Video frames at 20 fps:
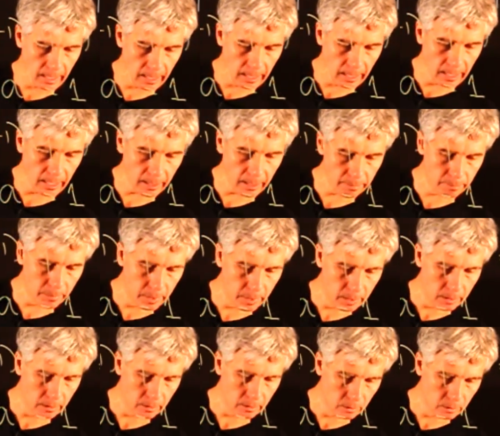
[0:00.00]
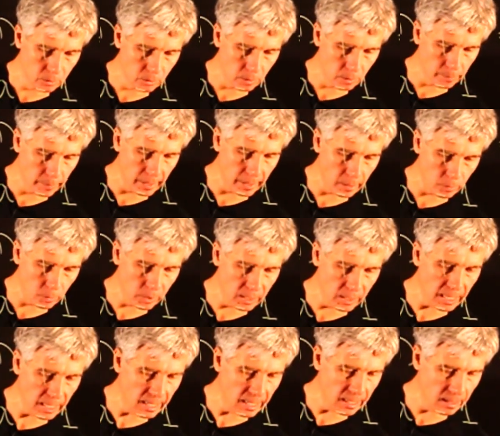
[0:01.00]
m to the power
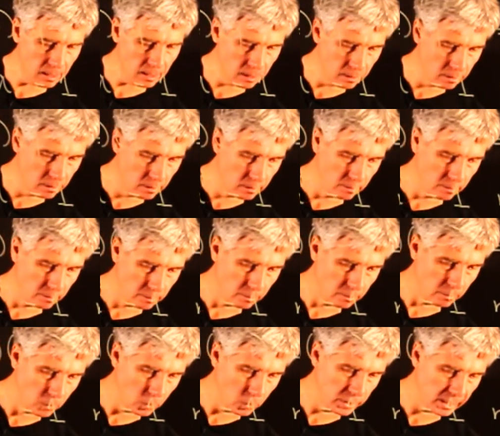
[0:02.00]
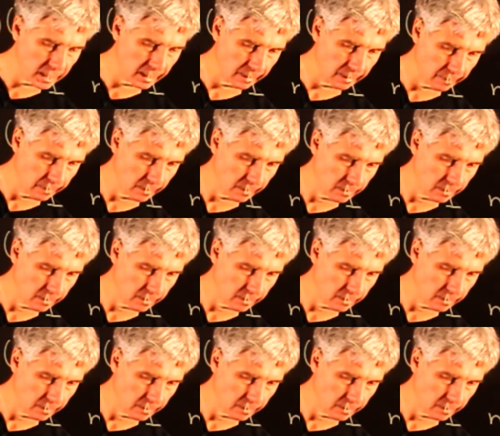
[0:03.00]
k mod n.